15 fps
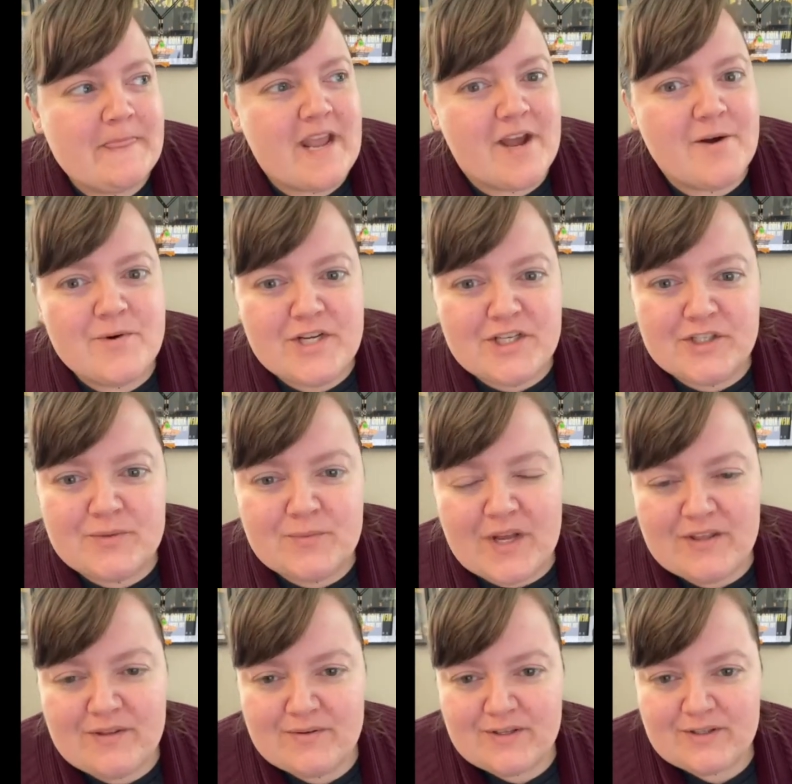And we just
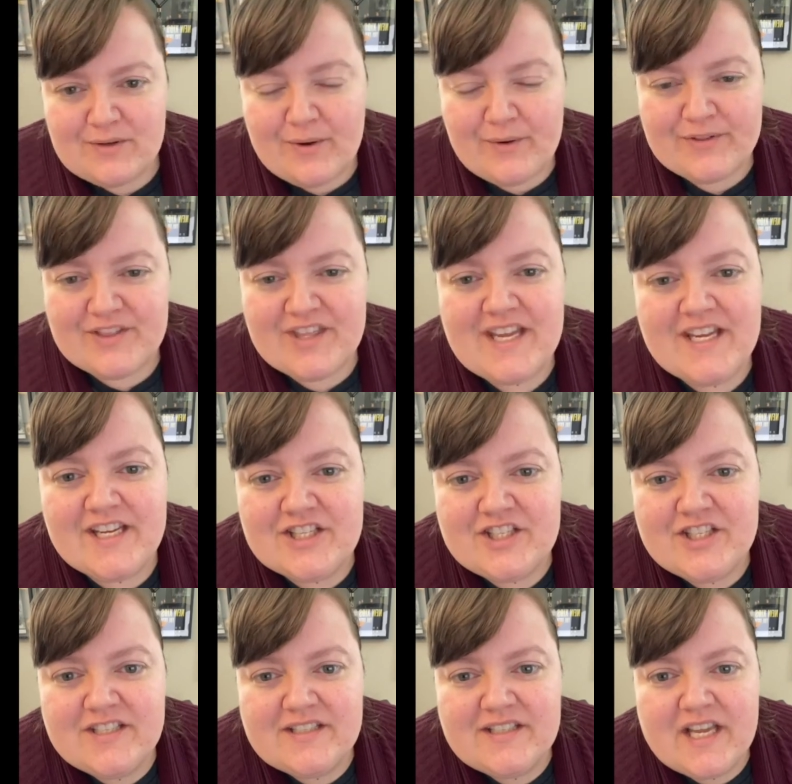went through this whole thing, and
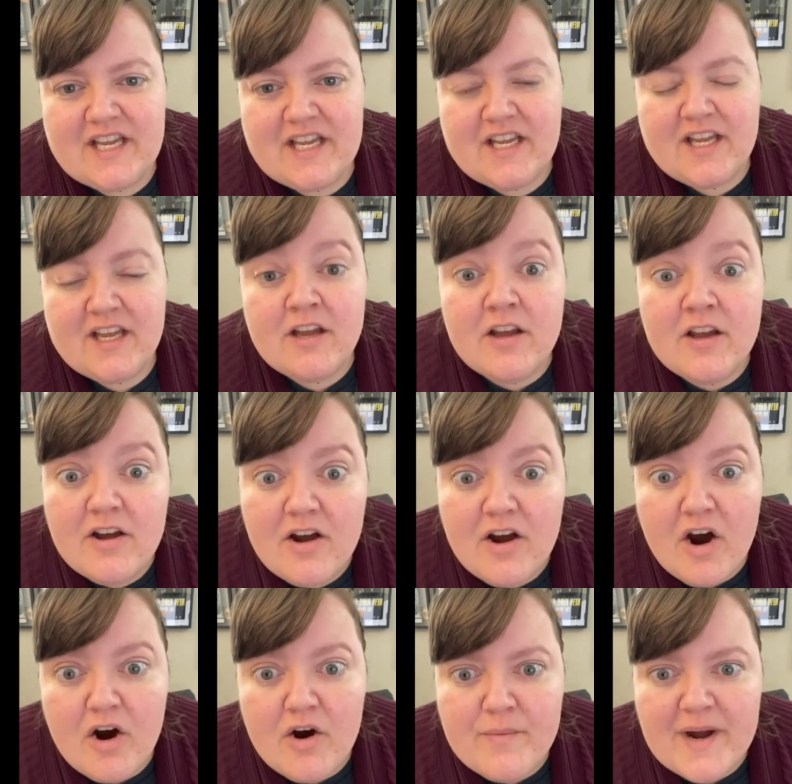she's like,
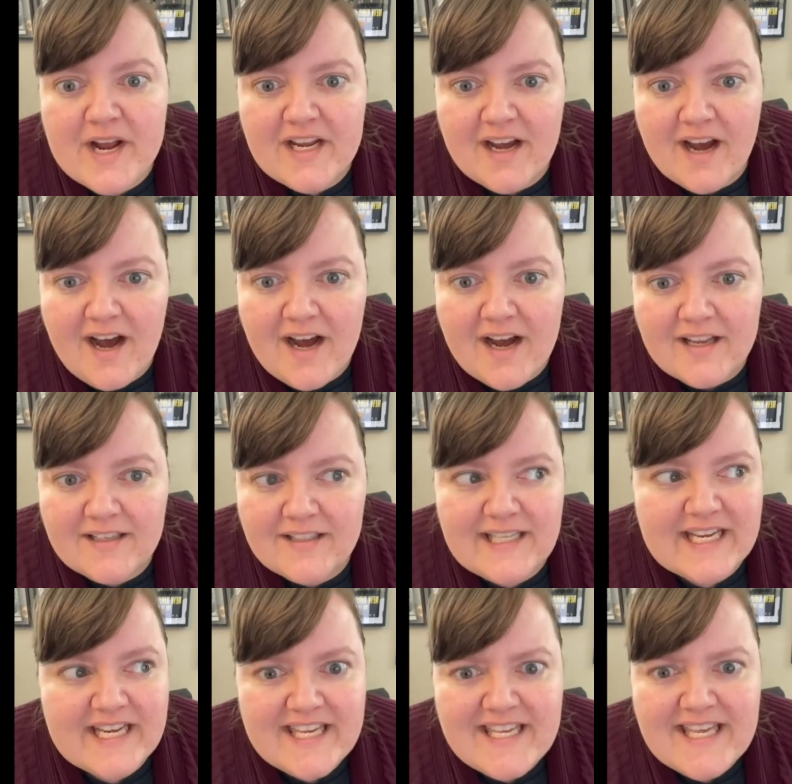oh my God,
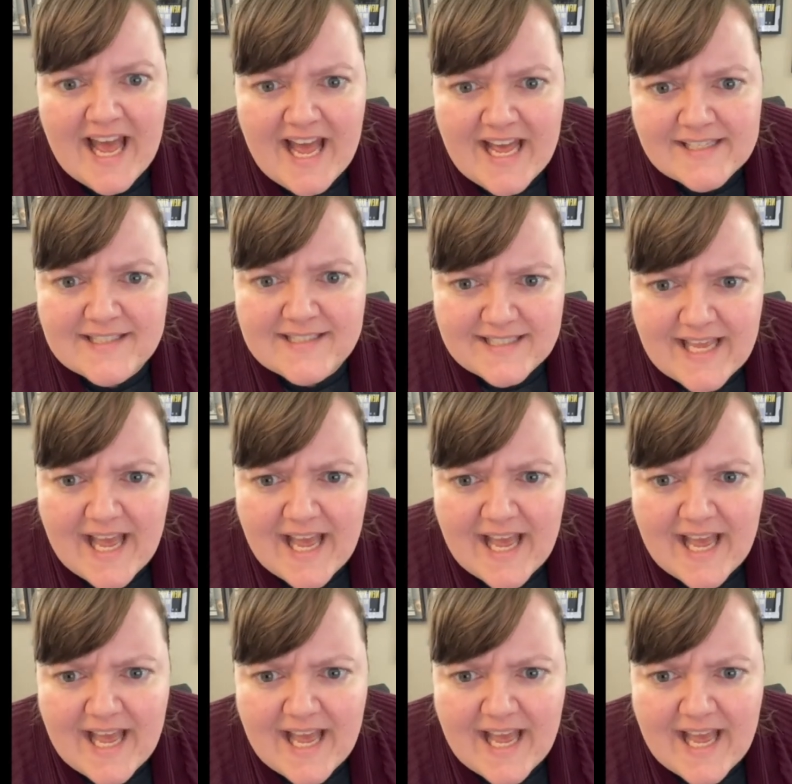like, yes.